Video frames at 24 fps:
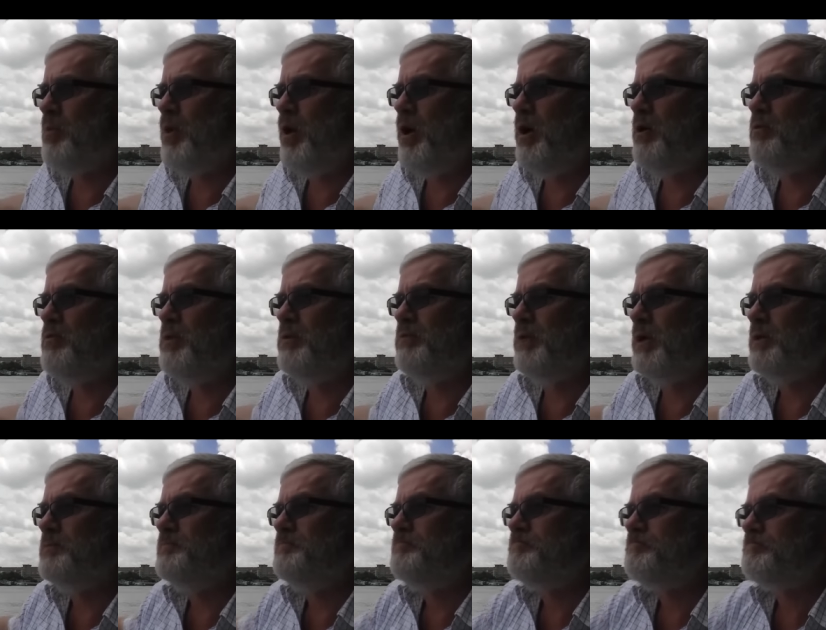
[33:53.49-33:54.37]
Phraya River,
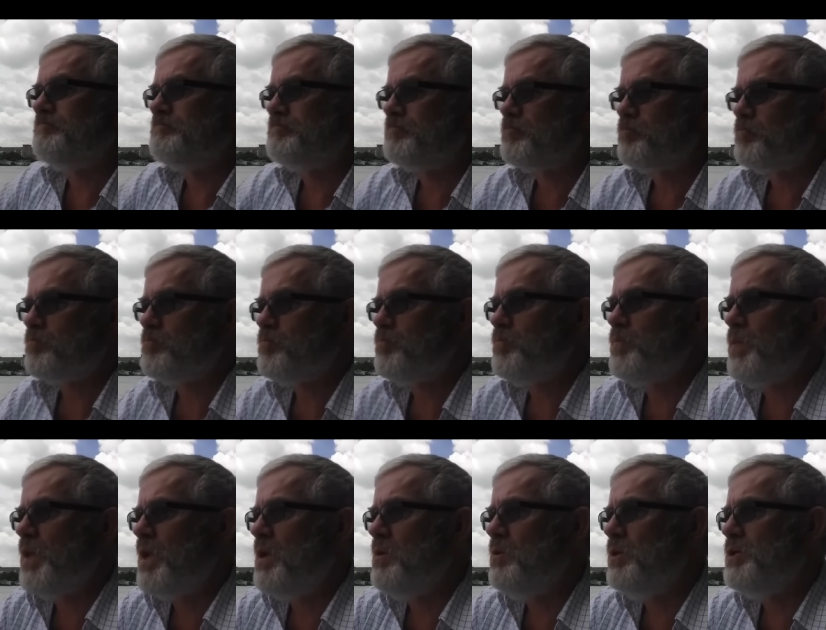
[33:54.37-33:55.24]

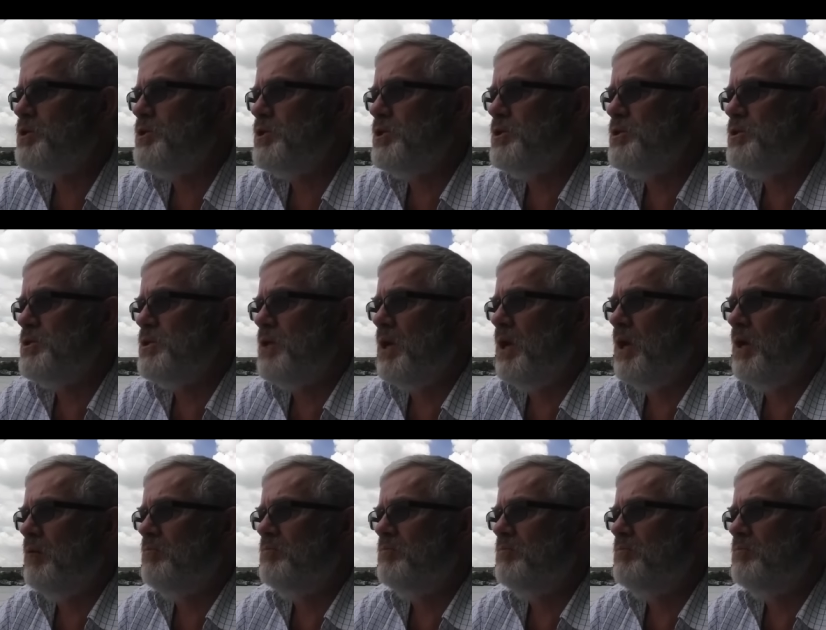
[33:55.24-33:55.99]
which is um,